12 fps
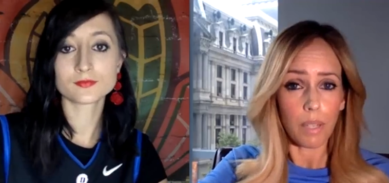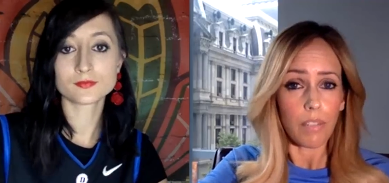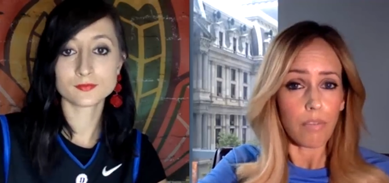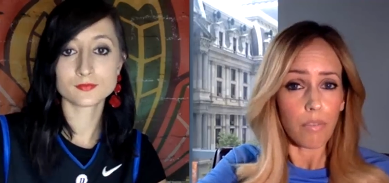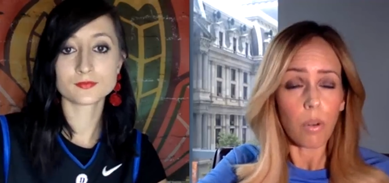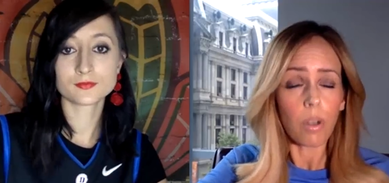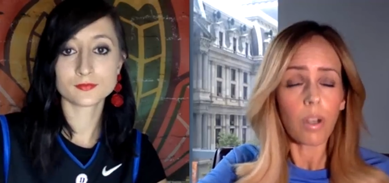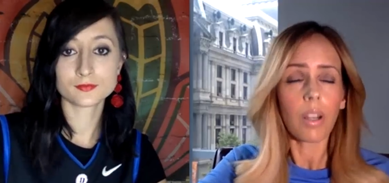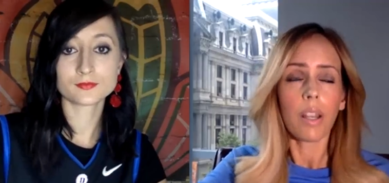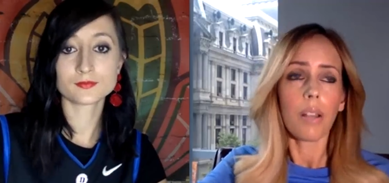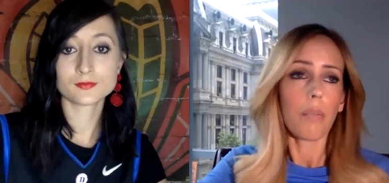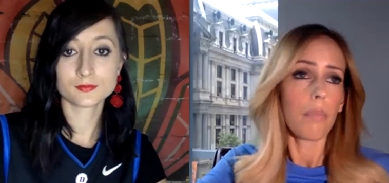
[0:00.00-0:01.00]
Speaker 1: week four,
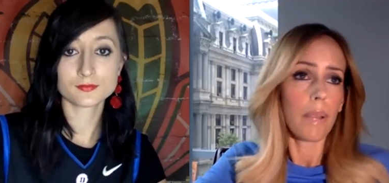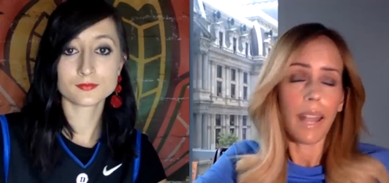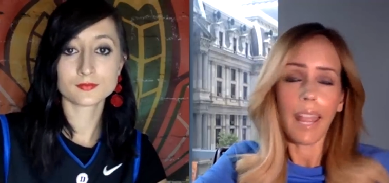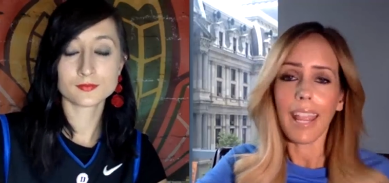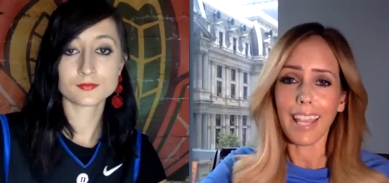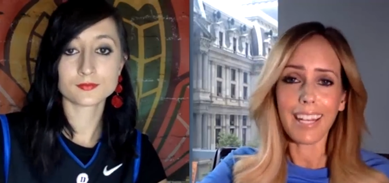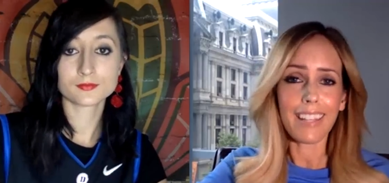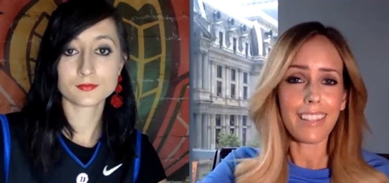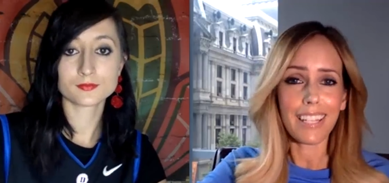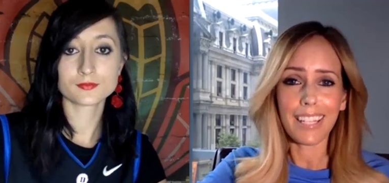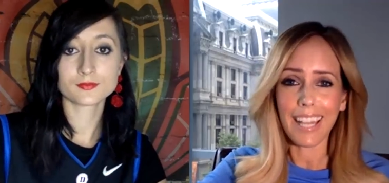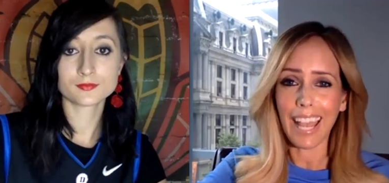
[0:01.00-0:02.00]
but hey,
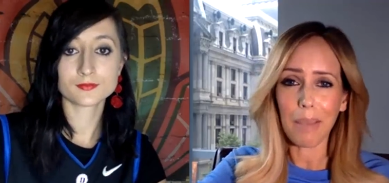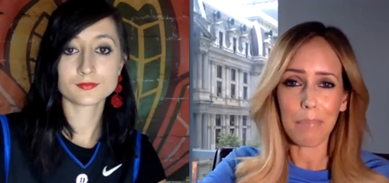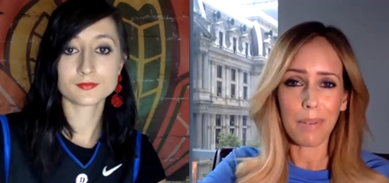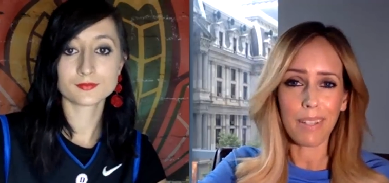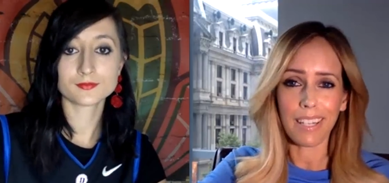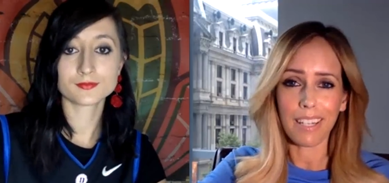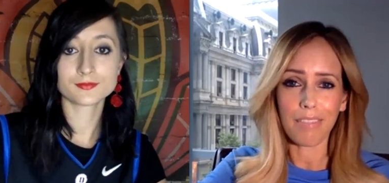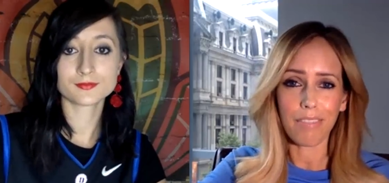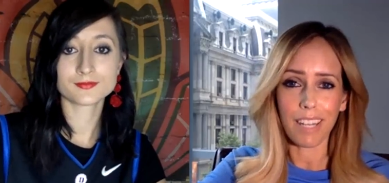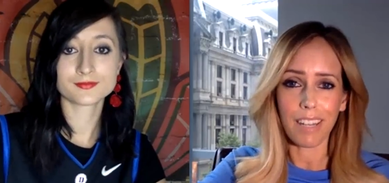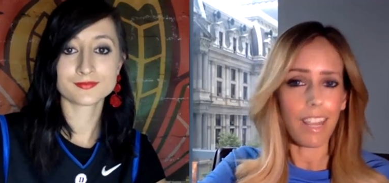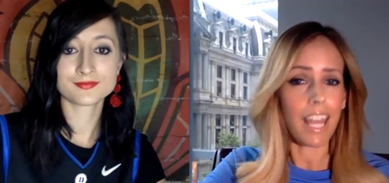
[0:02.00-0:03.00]
anything can happen, and if,
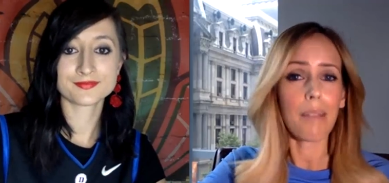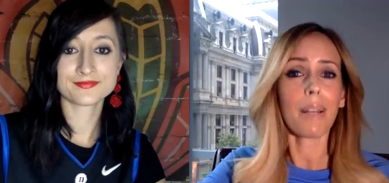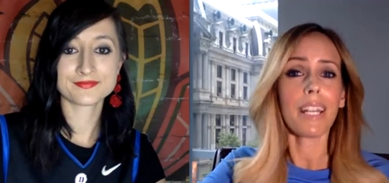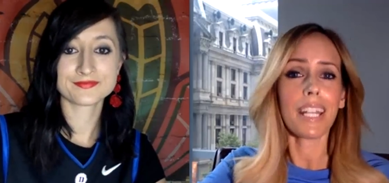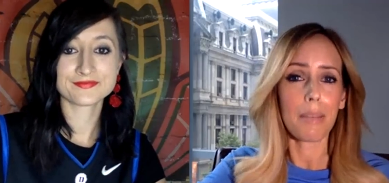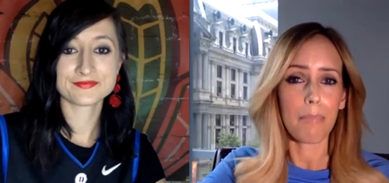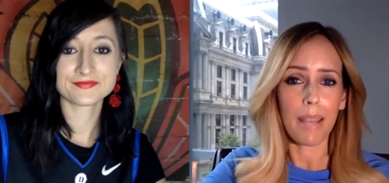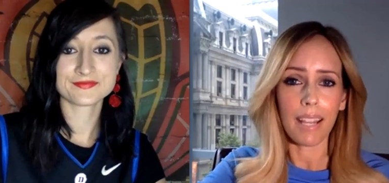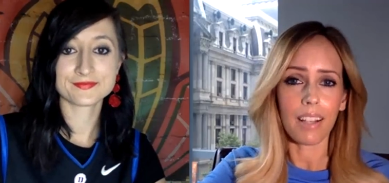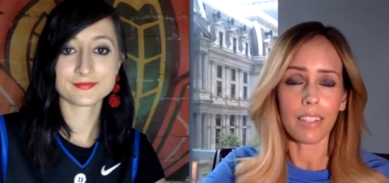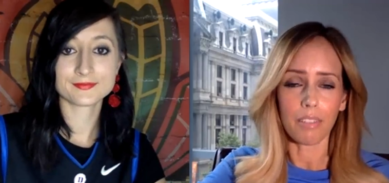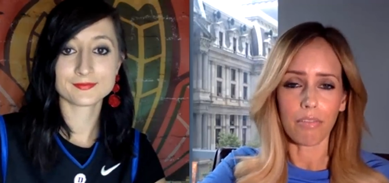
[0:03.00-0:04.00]
and if, anybody can get
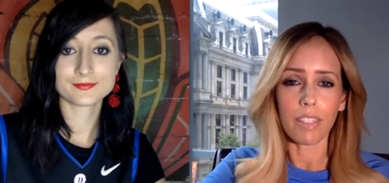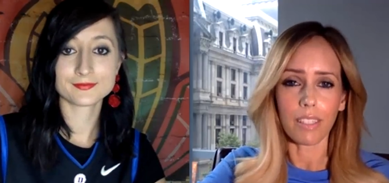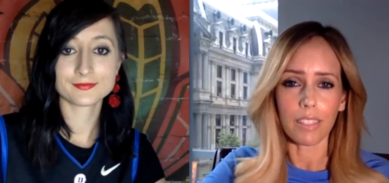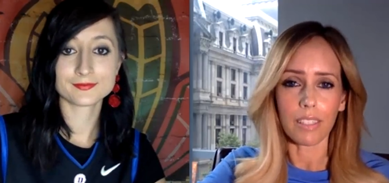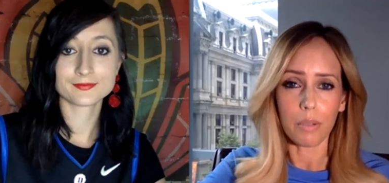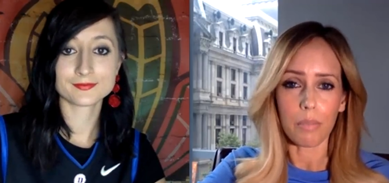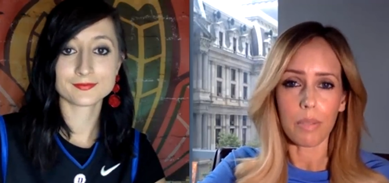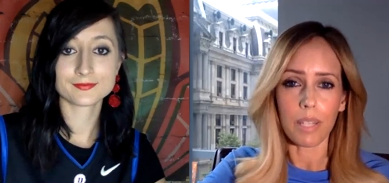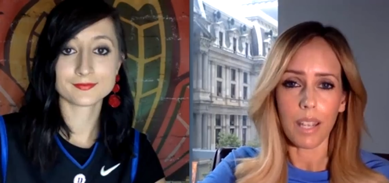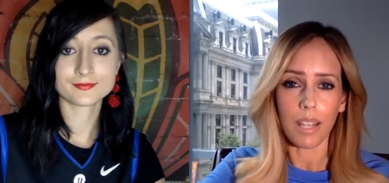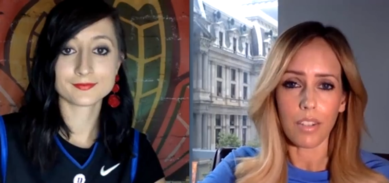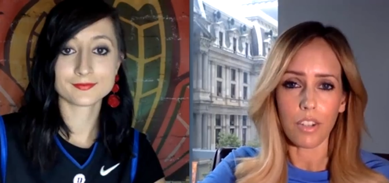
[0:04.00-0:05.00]
back on the field, it would
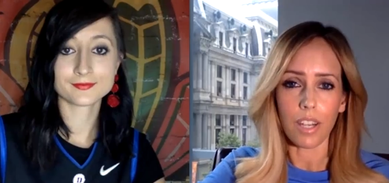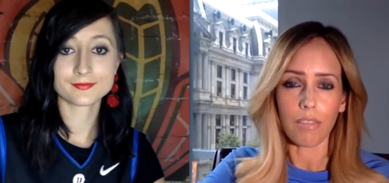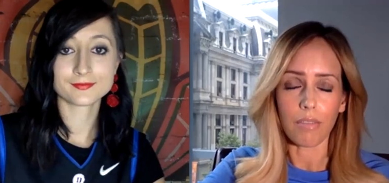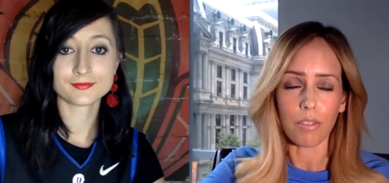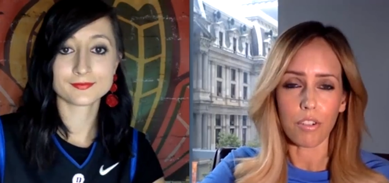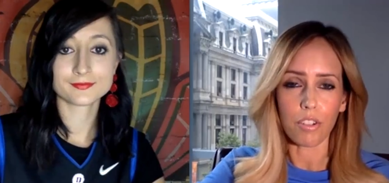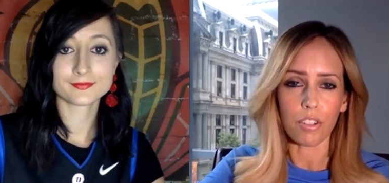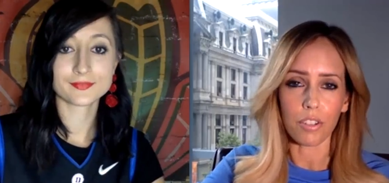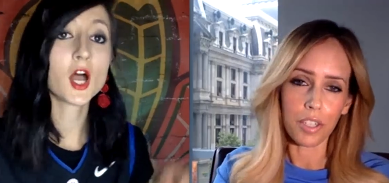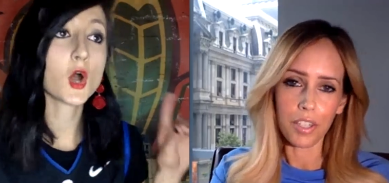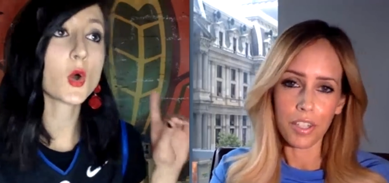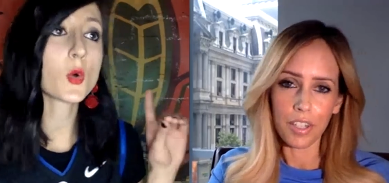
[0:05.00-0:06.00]
be AJ for
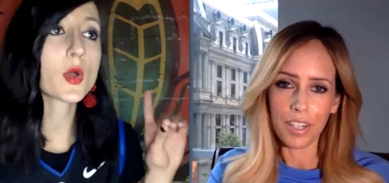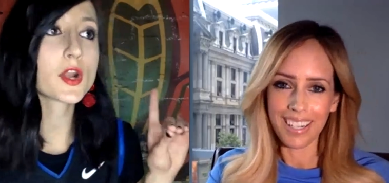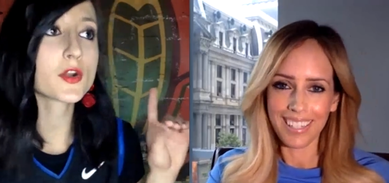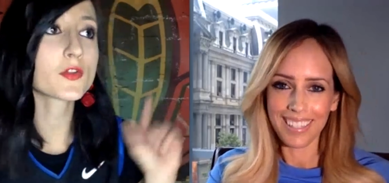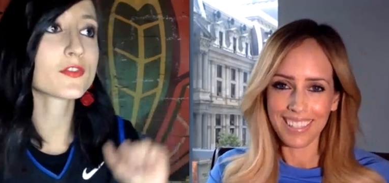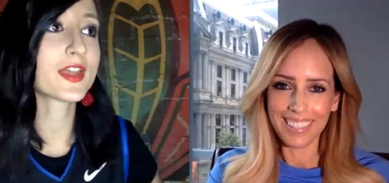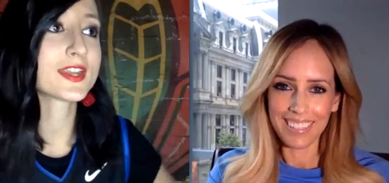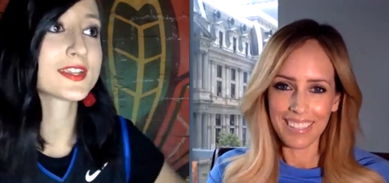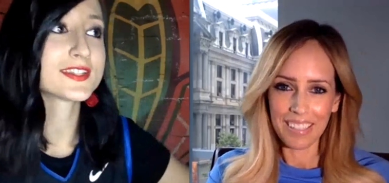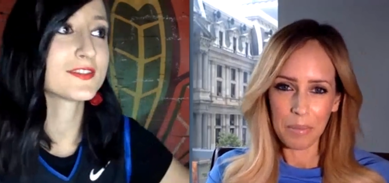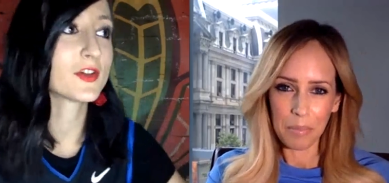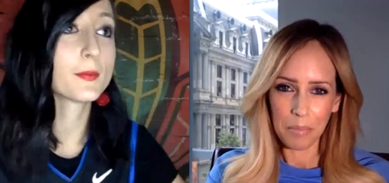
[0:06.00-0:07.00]
sure.
Speaker 2: Okay,
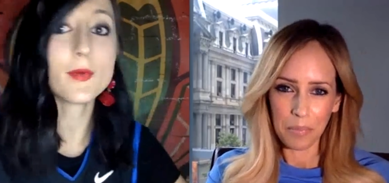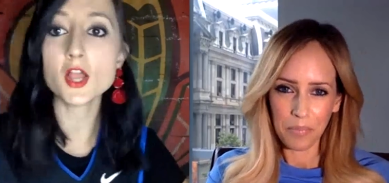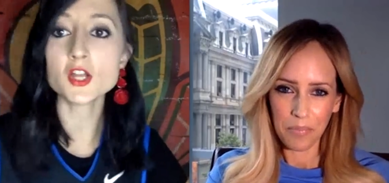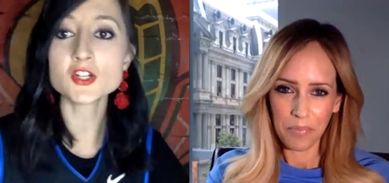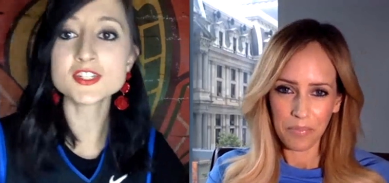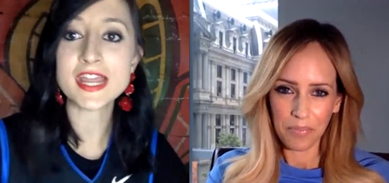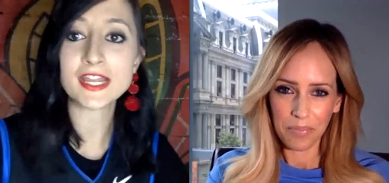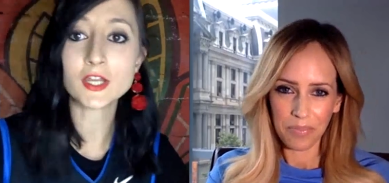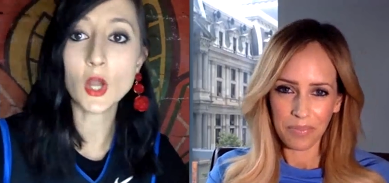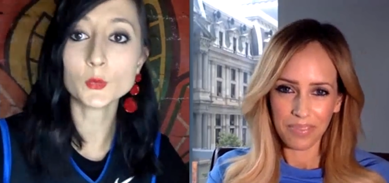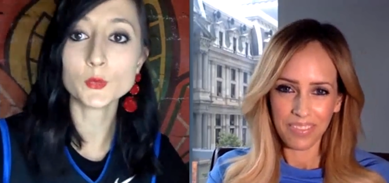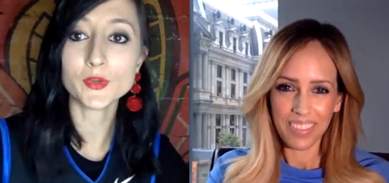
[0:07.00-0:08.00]
fantasy footballers take
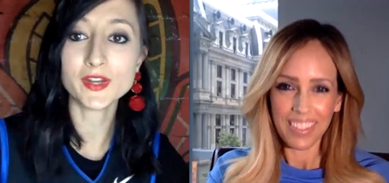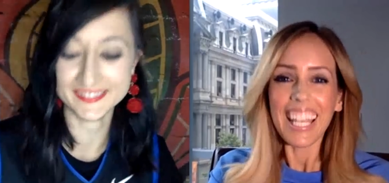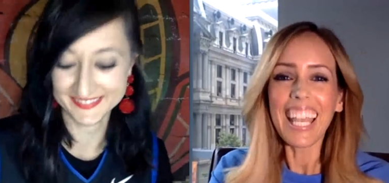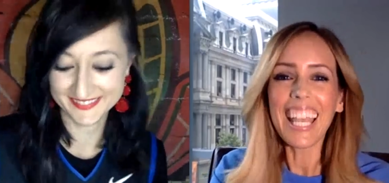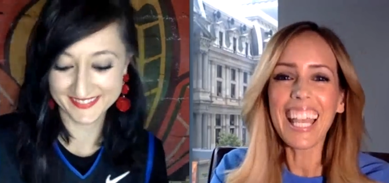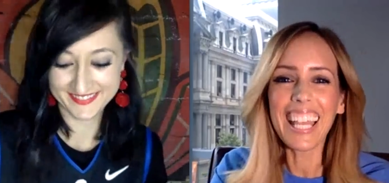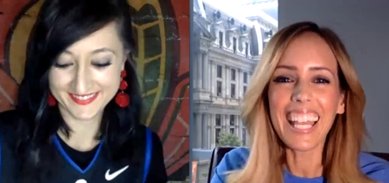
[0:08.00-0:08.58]
note.